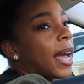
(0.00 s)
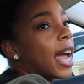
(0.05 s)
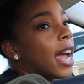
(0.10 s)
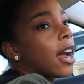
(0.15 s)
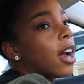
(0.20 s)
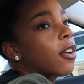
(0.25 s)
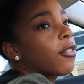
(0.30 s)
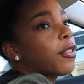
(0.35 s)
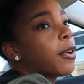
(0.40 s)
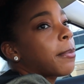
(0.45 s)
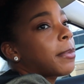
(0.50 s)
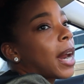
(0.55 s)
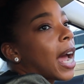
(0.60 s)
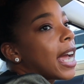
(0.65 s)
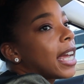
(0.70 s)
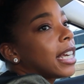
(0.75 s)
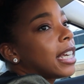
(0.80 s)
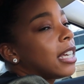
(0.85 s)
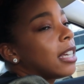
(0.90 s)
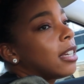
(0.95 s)
pair at- from
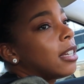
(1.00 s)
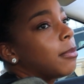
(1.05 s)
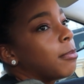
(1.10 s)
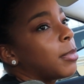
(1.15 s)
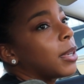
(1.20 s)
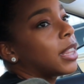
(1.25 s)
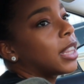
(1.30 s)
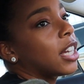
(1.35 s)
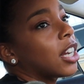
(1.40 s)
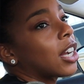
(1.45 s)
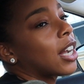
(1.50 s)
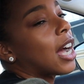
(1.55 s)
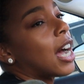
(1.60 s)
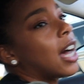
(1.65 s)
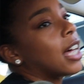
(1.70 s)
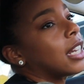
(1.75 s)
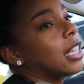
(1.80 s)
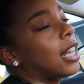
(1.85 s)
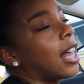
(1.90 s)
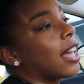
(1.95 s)
Nike, mm-hmm. but mm-hmm. they're
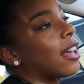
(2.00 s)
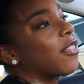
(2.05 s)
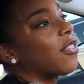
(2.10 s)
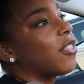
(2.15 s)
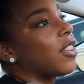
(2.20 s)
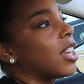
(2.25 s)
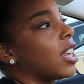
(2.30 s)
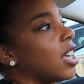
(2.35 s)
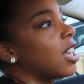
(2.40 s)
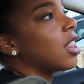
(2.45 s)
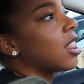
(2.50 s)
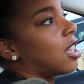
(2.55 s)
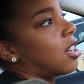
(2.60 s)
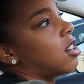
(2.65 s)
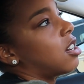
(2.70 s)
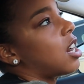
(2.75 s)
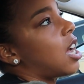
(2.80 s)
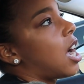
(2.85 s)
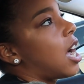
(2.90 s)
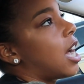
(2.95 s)
kind of like fitting. Mm-hmm.
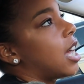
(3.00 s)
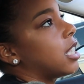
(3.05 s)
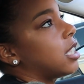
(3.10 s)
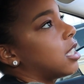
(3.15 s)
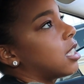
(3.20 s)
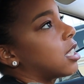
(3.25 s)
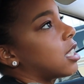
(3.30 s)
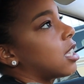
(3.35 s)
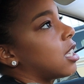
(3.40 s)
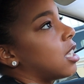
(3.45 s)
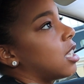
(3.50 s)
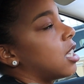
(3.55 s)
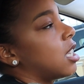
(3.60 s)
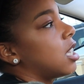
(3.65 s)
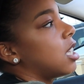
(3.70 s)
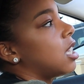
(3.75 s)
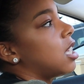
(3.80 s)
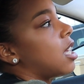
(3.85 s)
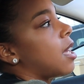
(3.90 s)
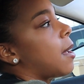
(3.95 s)
They're not
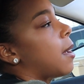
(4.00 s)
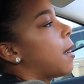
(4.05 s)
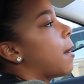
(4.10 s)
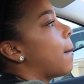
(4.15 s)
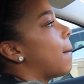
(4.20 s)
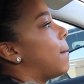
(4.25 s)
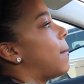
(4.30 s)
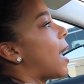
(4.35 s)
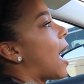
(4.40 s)
mm-hmm.